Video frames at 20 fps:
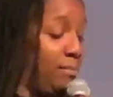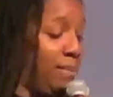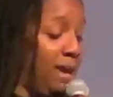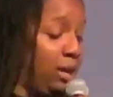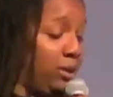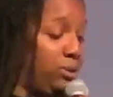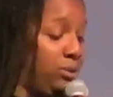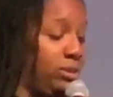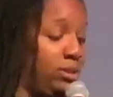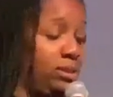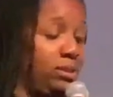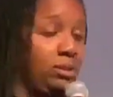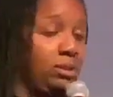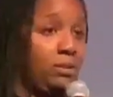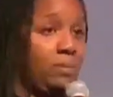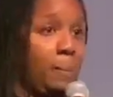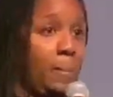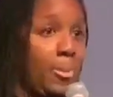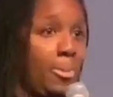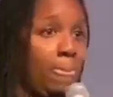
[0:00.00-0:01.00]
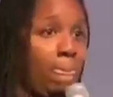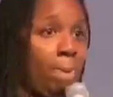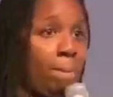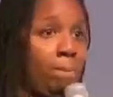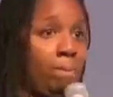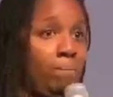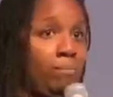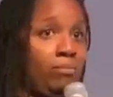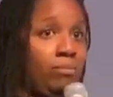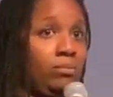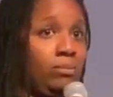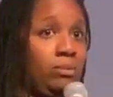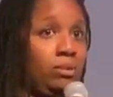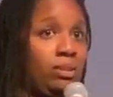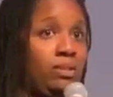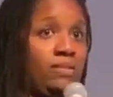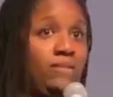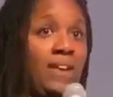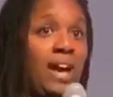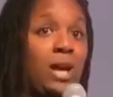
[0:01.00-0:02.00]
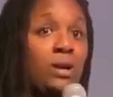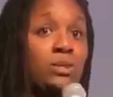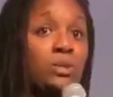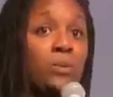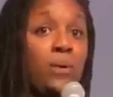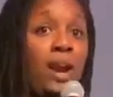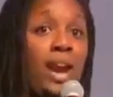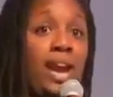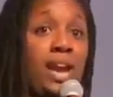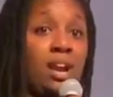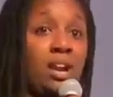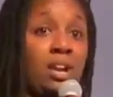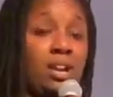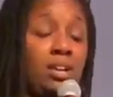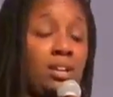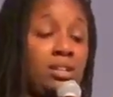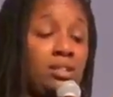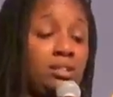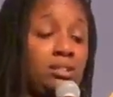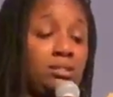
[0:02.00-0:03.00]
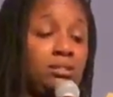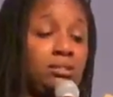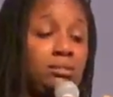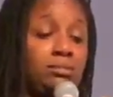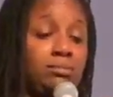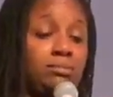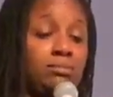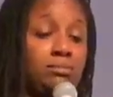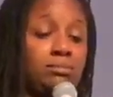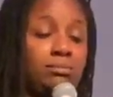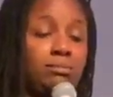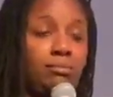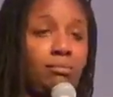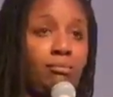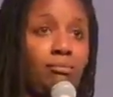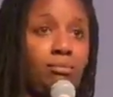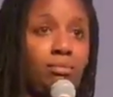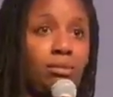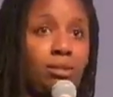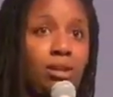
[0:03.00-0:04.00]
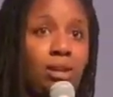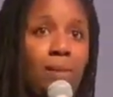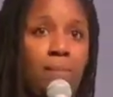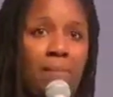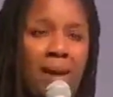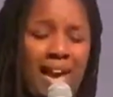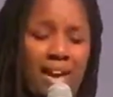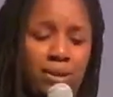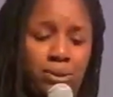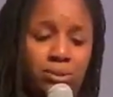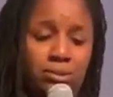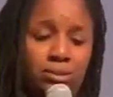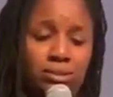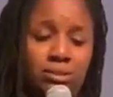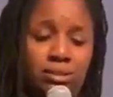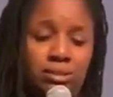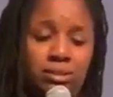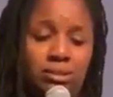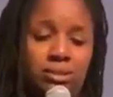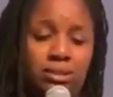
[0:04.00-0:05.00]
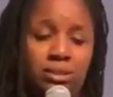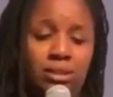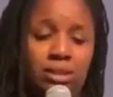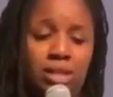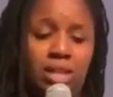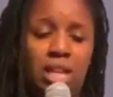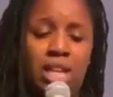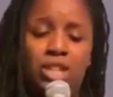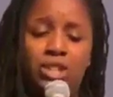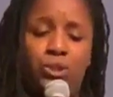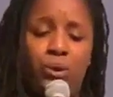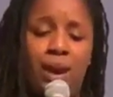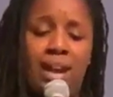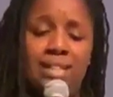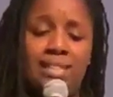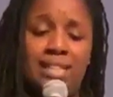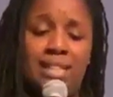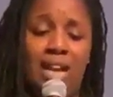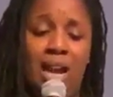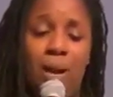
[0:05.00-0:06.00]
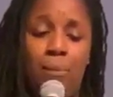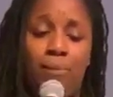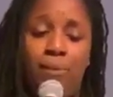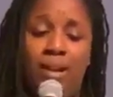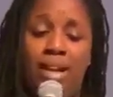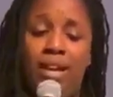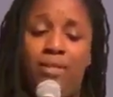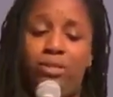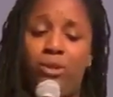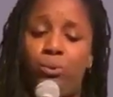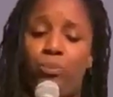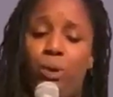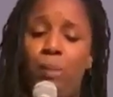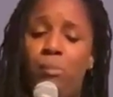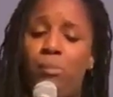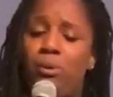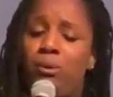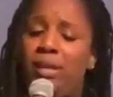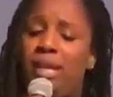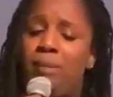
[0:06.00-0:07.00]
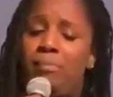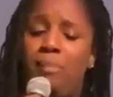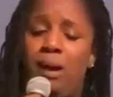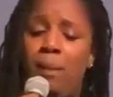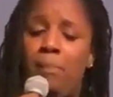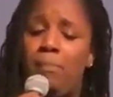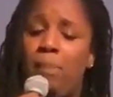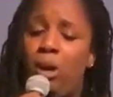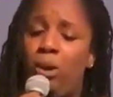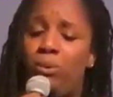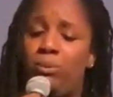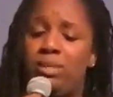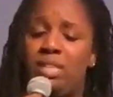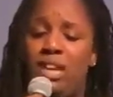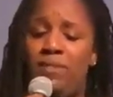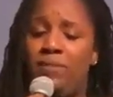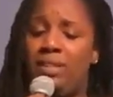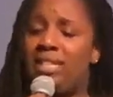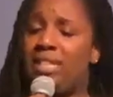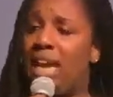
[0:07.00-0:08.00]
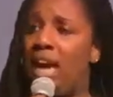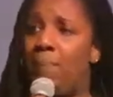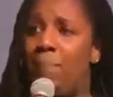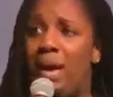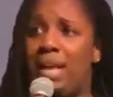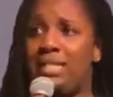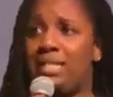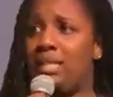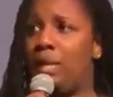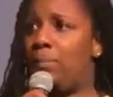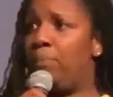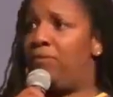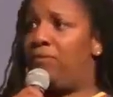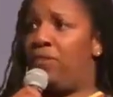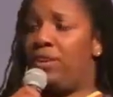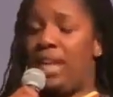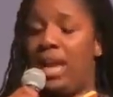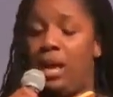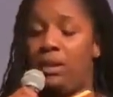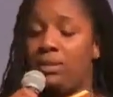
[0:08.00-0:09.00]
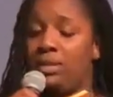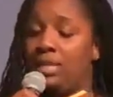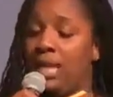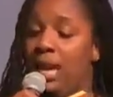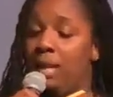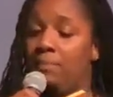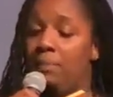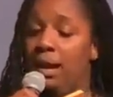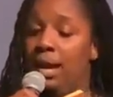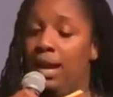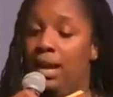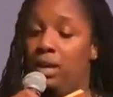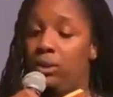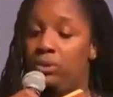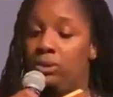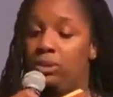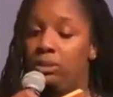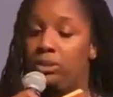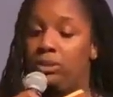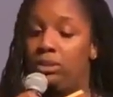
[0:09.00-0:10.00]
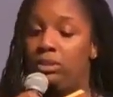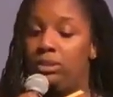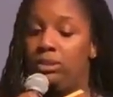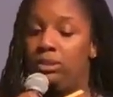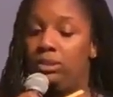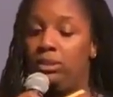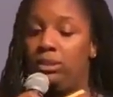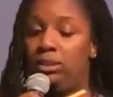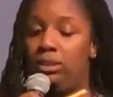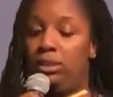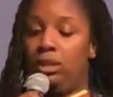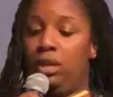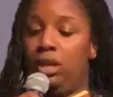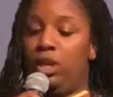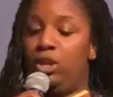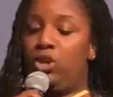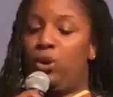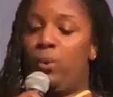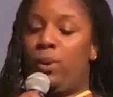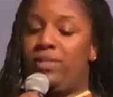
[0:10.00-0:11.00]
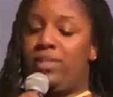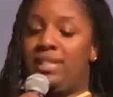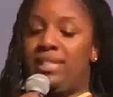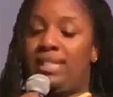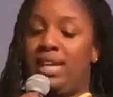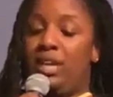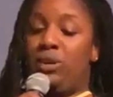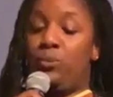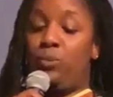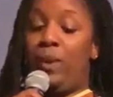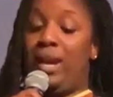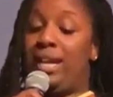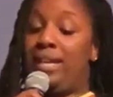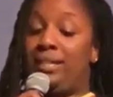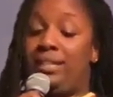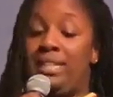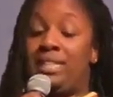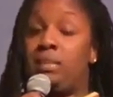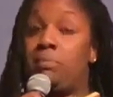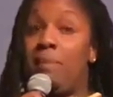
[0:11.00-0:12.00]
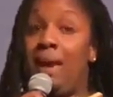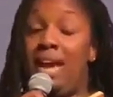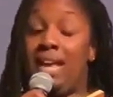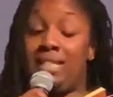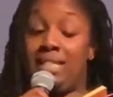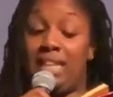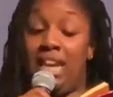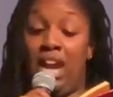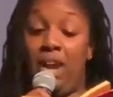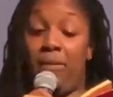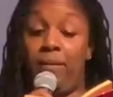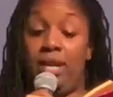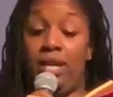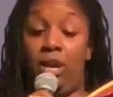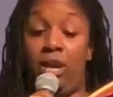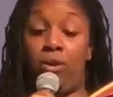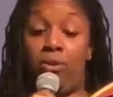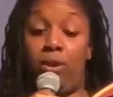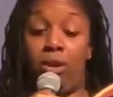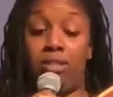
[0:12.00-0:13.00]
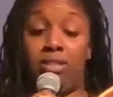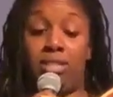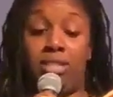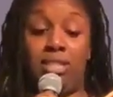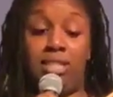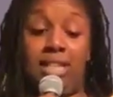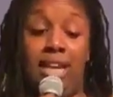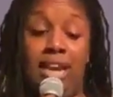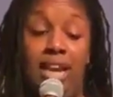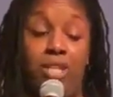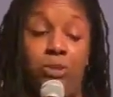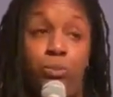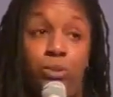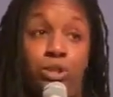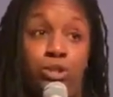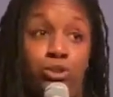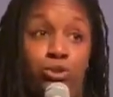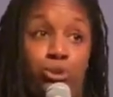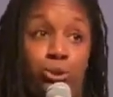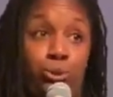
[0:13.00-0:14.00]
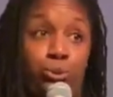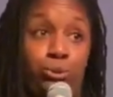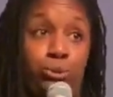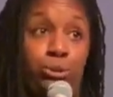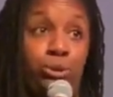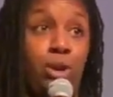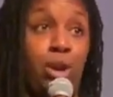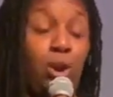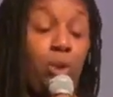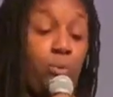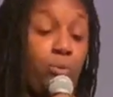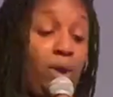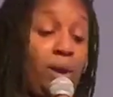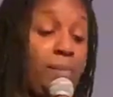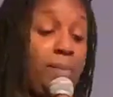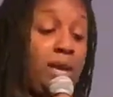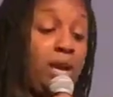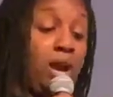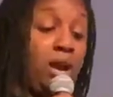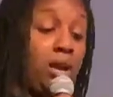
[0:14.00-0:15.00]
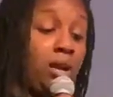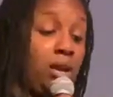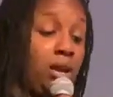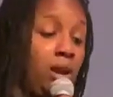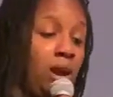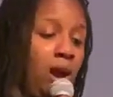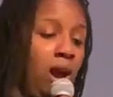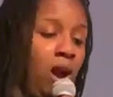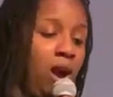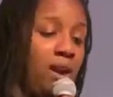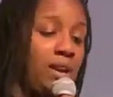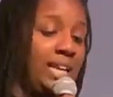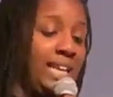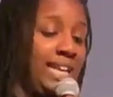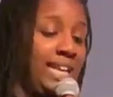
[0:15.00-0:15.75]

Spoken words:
mouth. The vowels were air. A battle. Trying to comprehend the rumble in my bones every time I stepped foot outside my house. Knowing the dead weight this mask carried across the stage was truth, rubbing hard